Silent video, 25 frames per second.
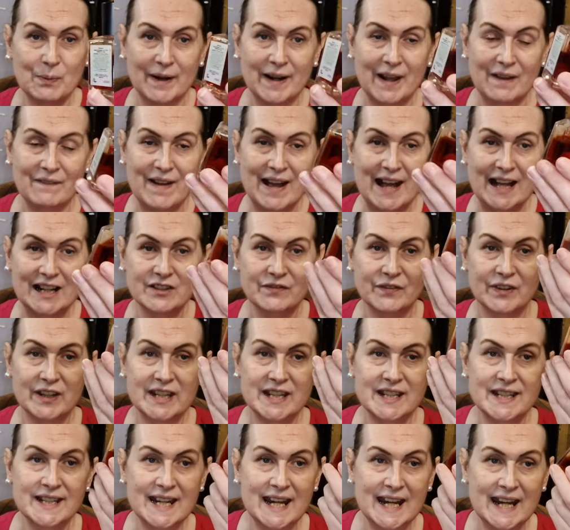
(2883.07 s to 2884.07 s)
one I've had for
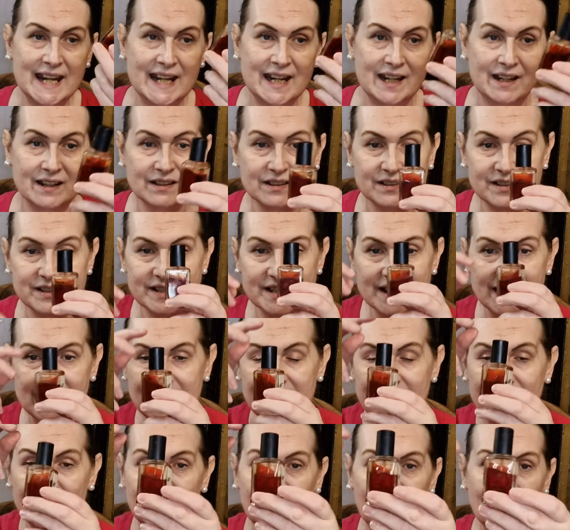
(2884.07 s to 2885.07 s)
years.
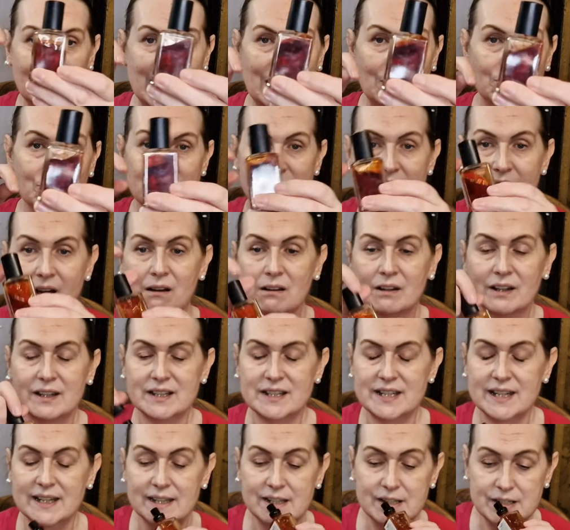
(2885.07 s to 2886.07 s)
Look how dark
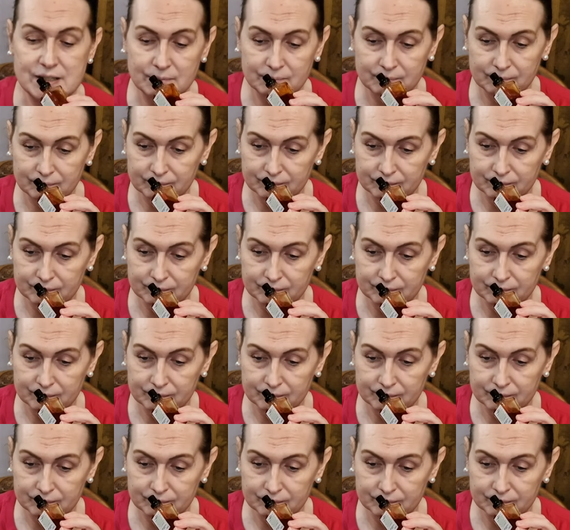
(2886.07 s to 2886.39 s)
it is.